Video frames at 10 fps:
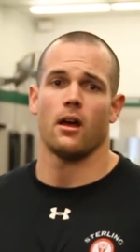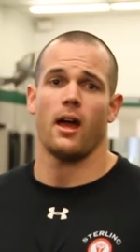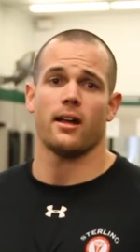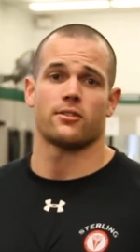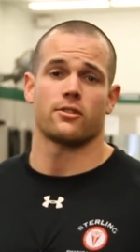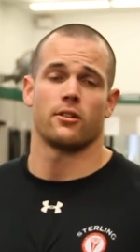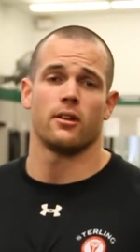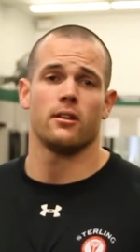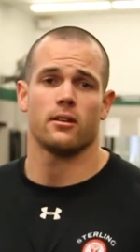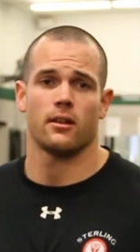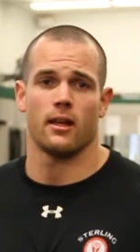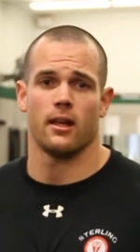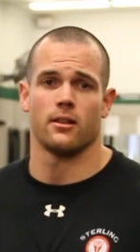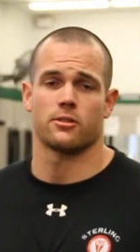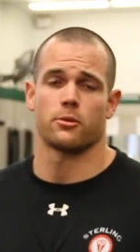At Sterling
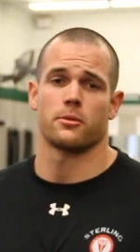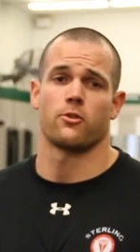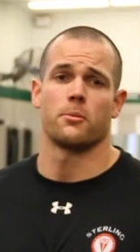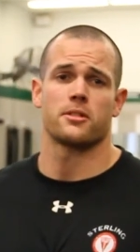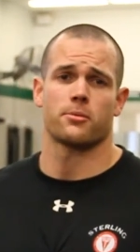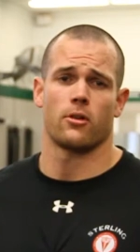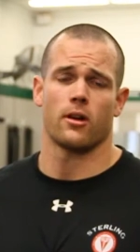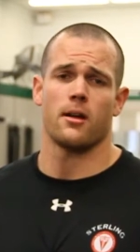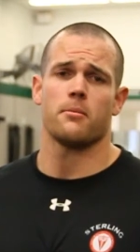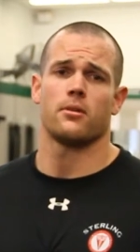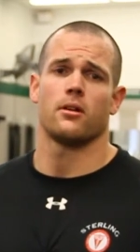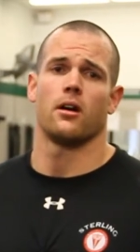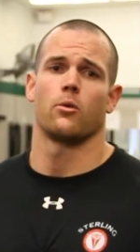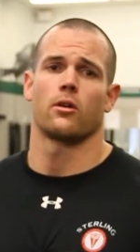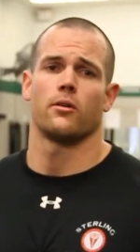and the sports performance program,
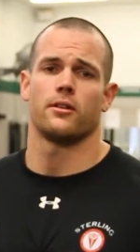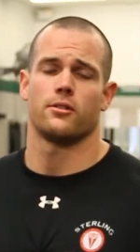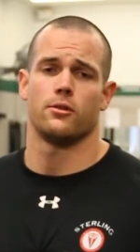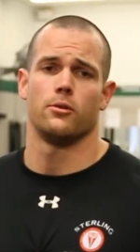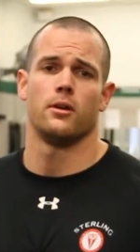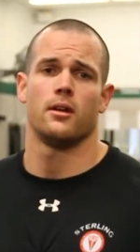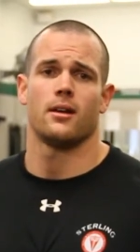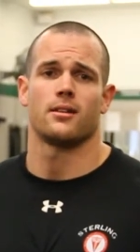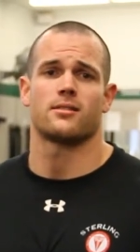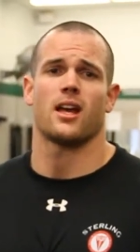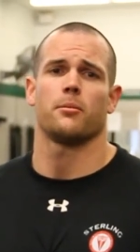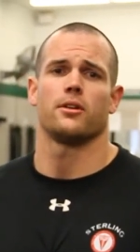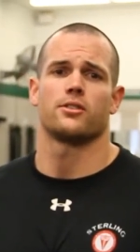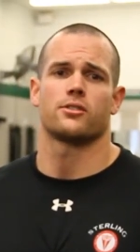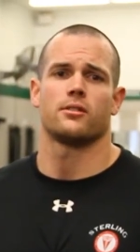we're going to
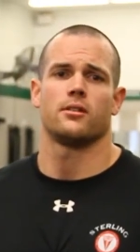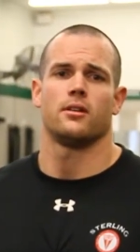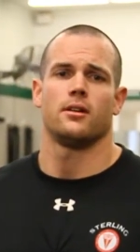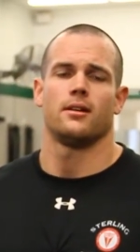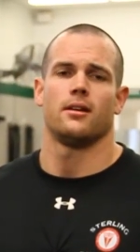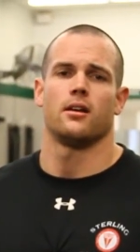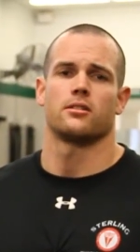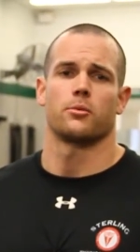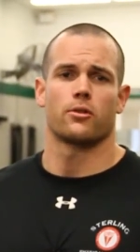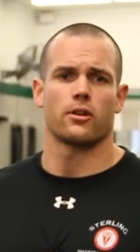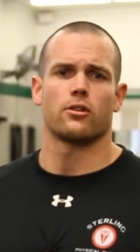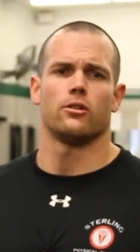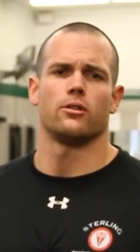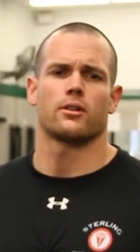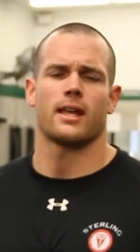establish some
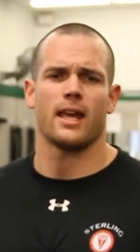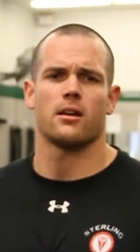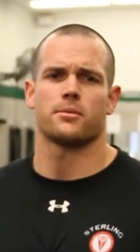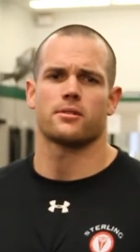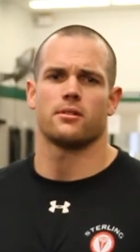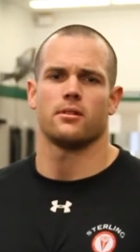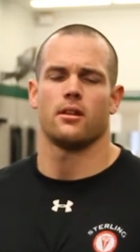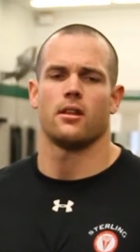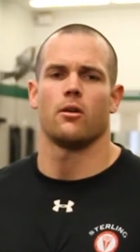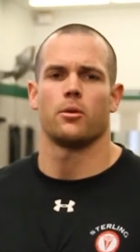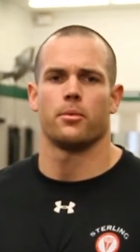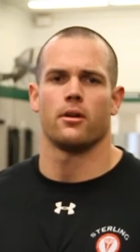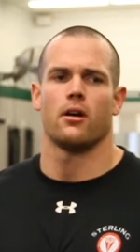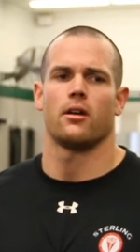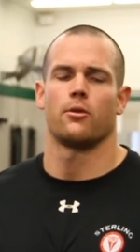critical camps that we put
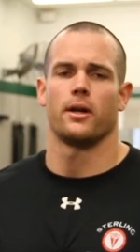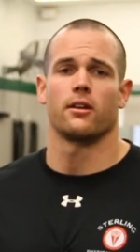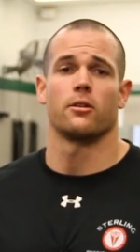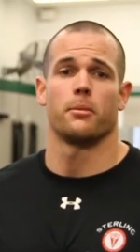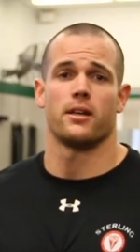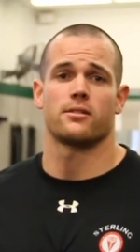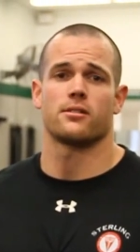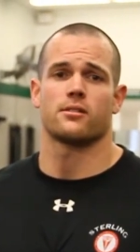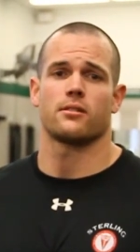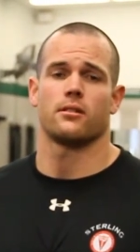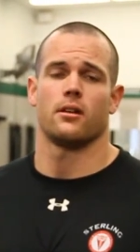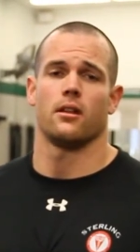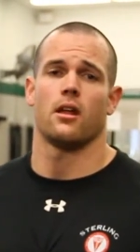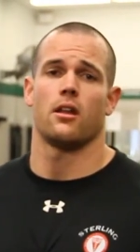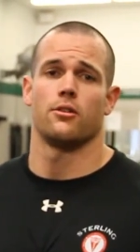on a regular basis, a
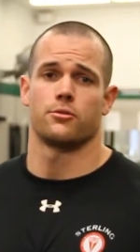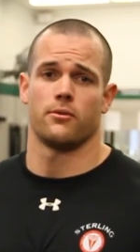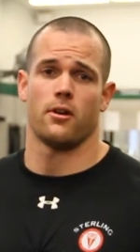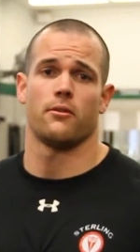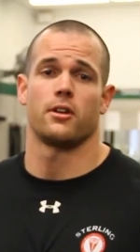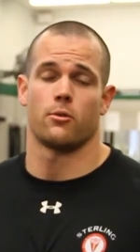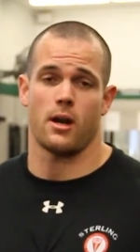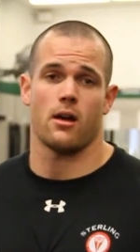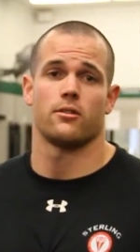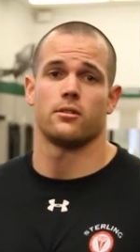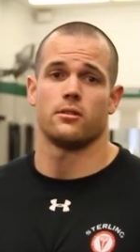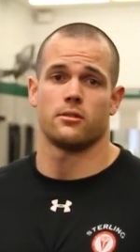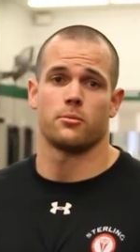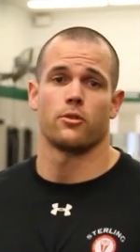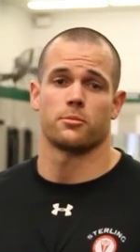lot of those revolving around
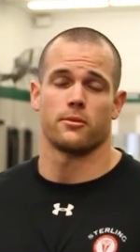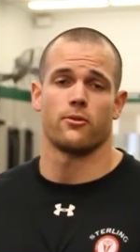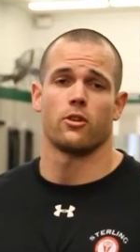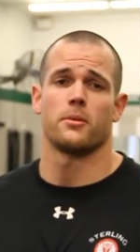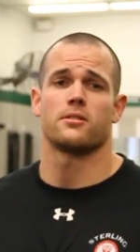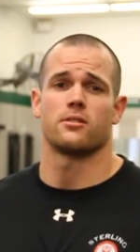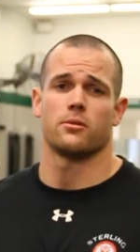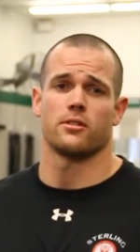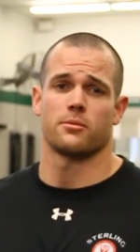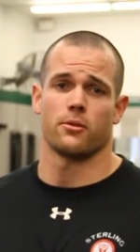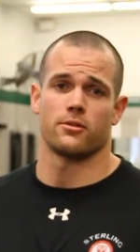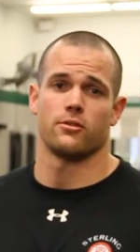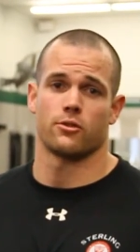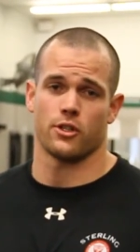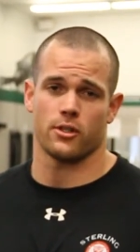sports performance as well as sports
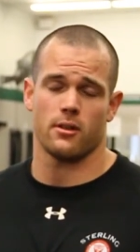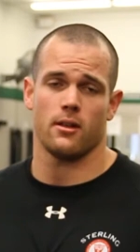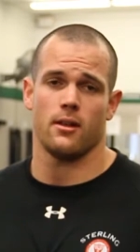nutrition.